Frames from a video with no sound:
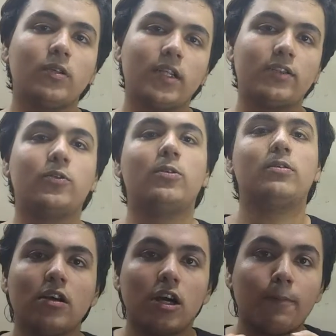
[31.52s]
let's go.
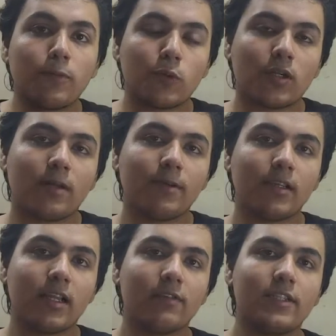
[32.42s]
A programming
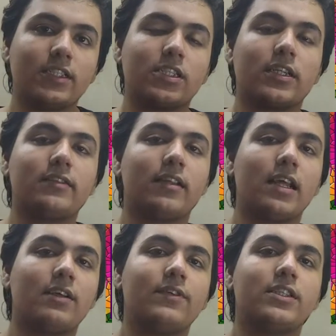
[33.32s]
language is a
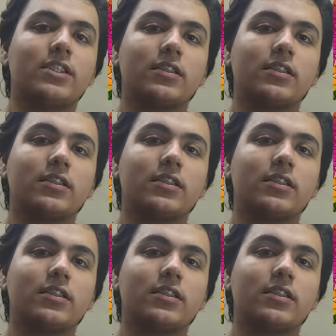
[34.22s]
language